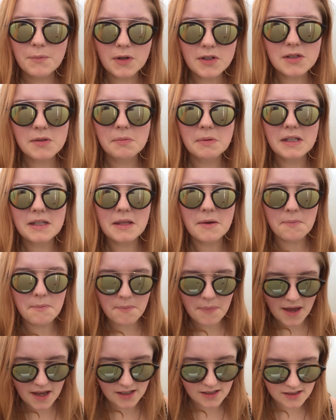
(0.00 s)
Possibly the
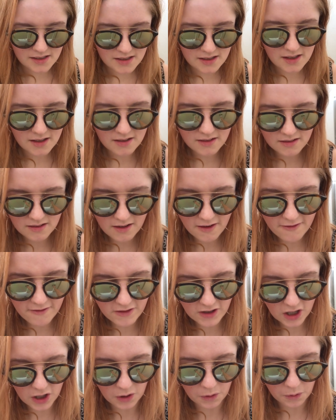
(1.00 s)
best
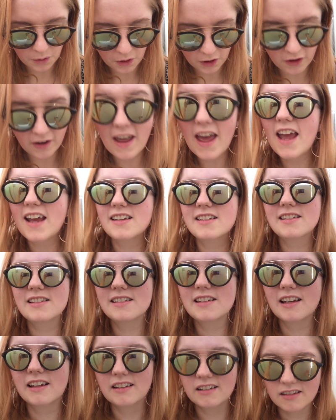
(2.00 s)
view on
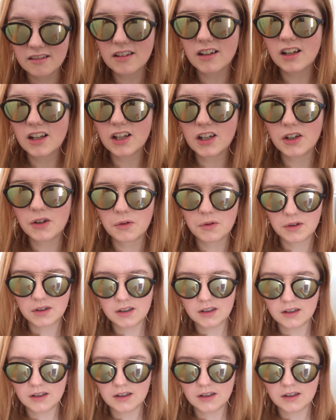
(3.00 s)
exiting the road.